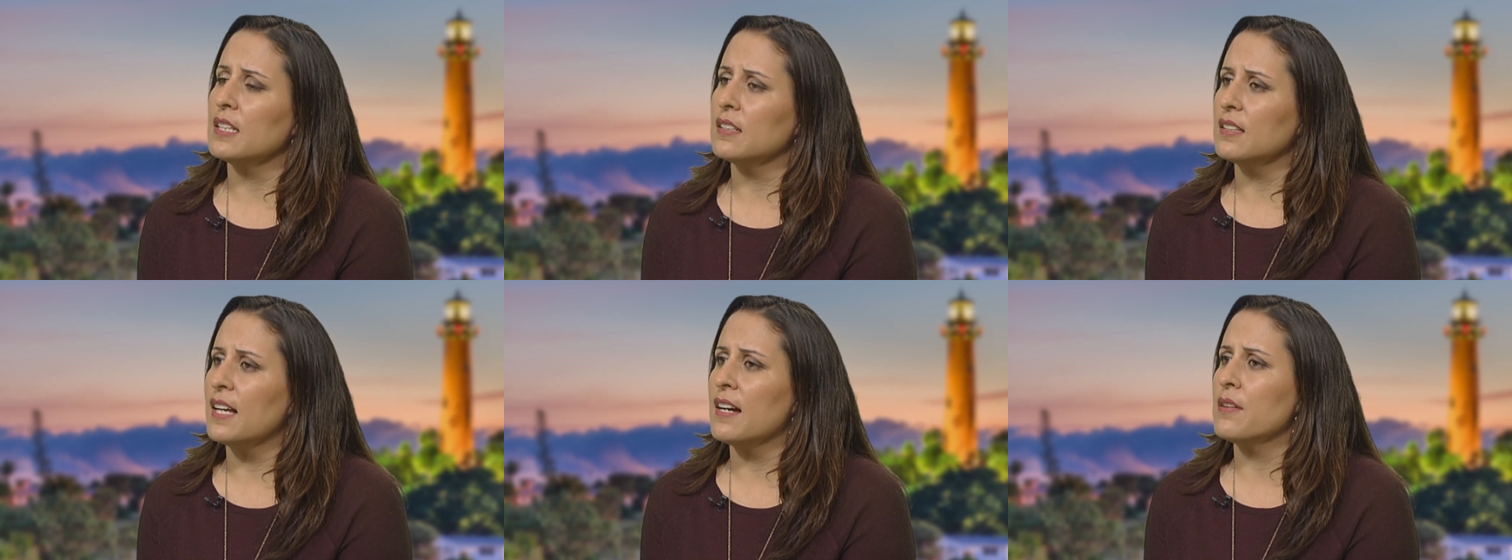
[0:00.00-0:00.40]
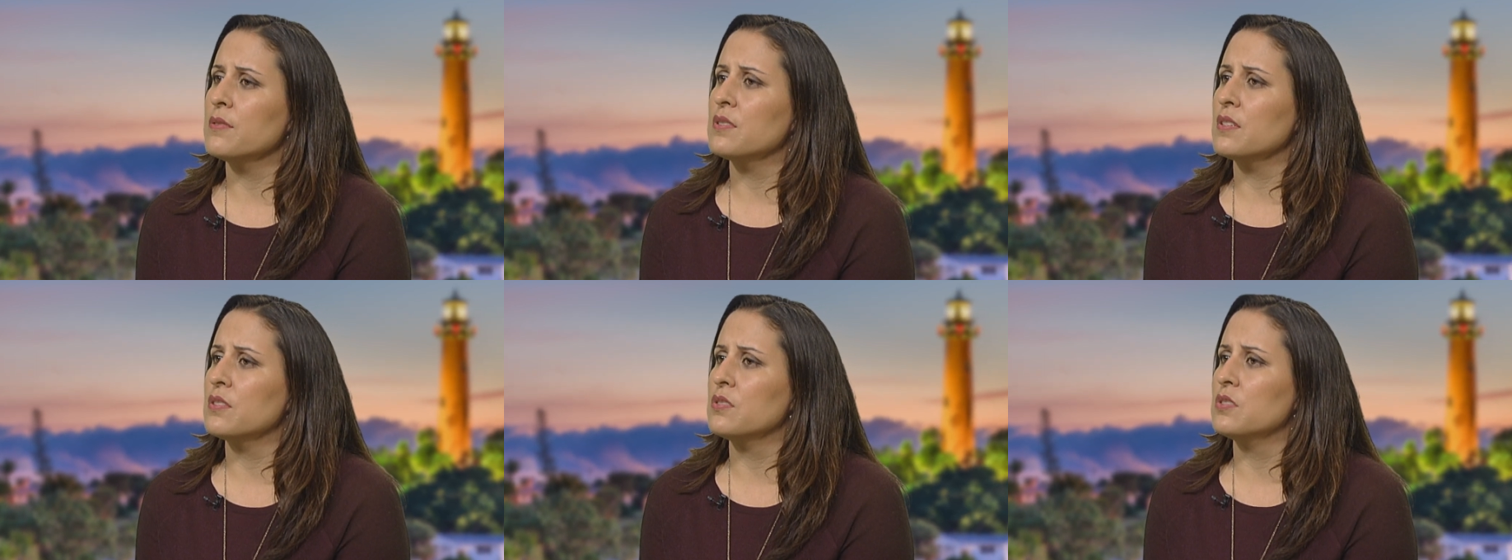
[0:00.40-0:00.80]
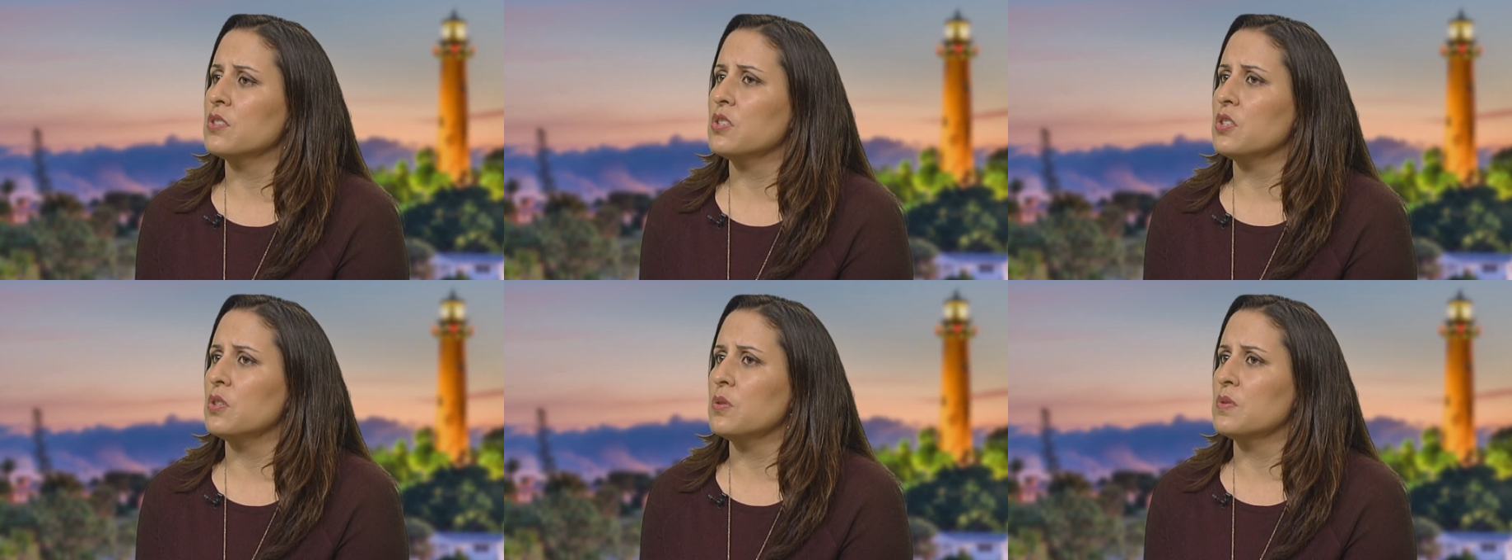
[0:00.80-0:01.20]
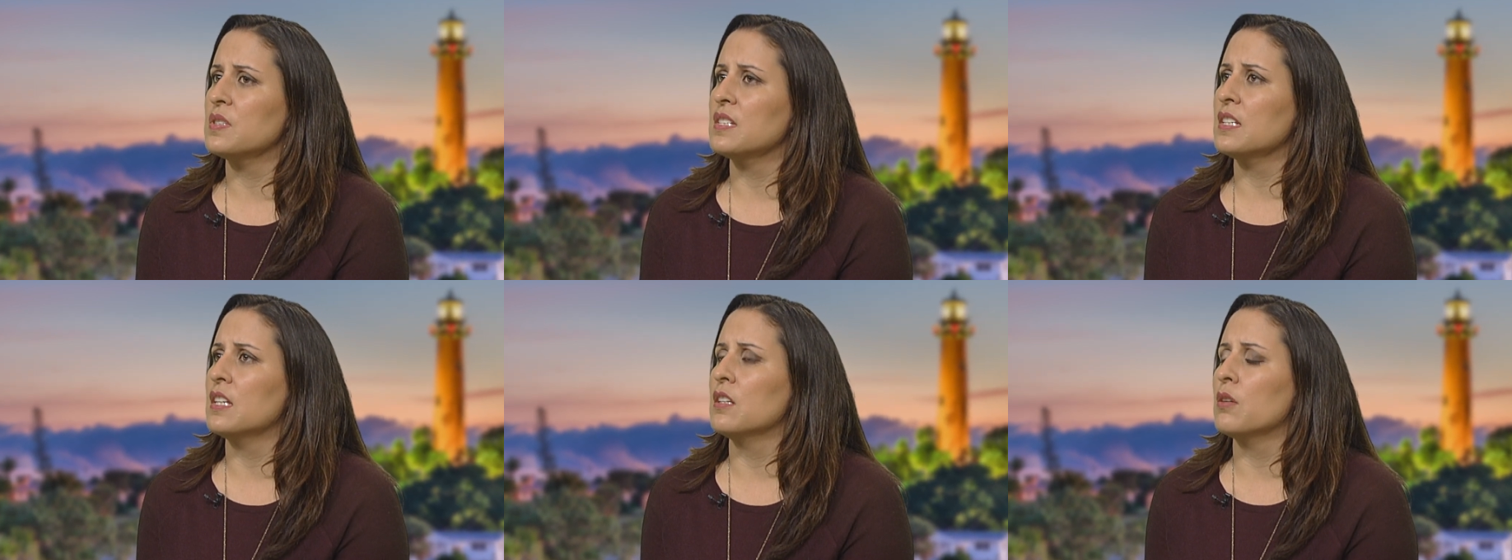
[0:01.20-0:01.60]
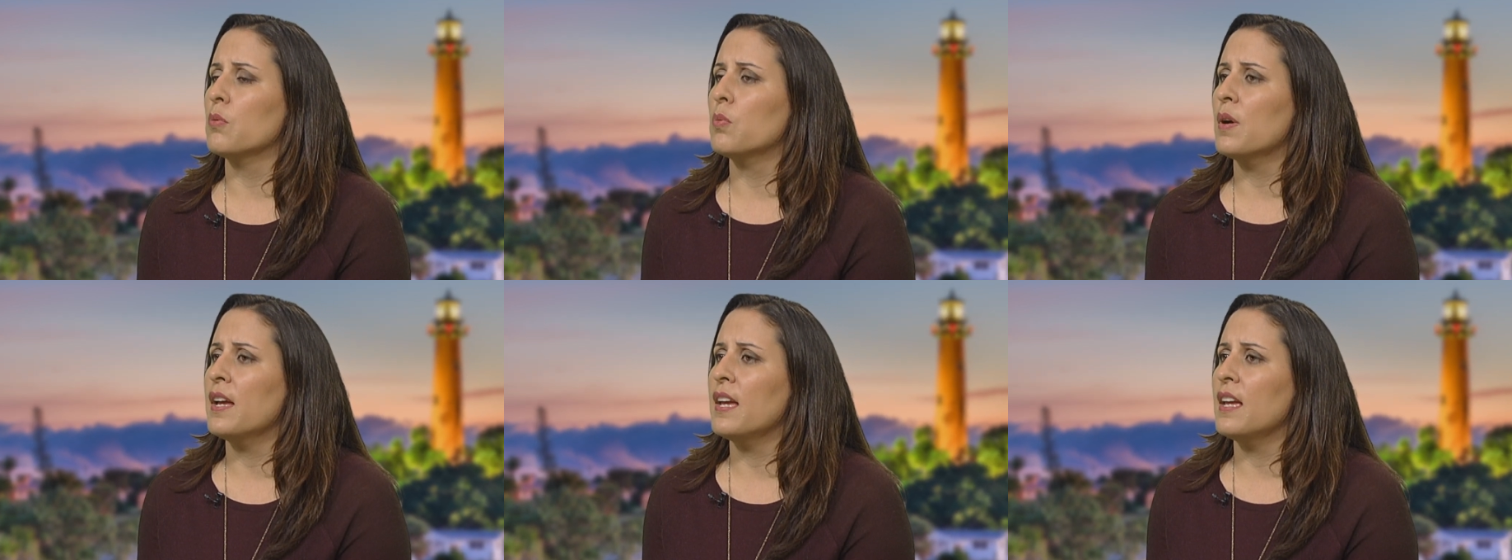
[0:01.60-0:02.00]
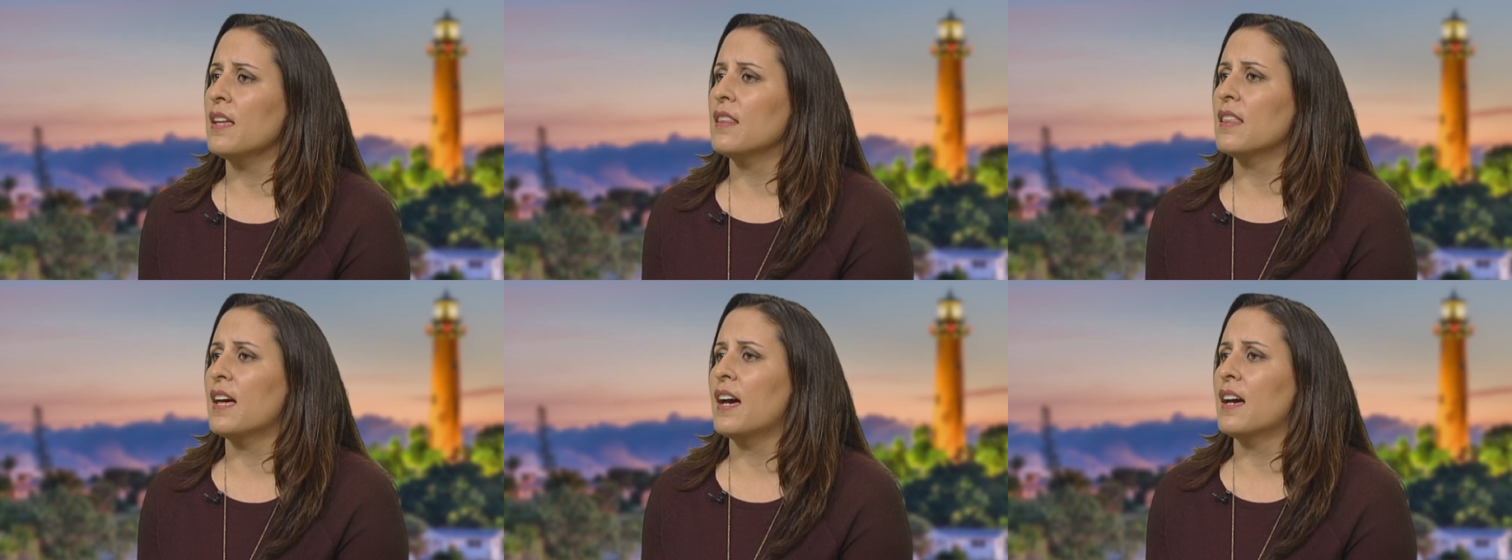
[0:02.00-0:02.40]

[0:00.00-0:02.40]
and allows us to use it in a way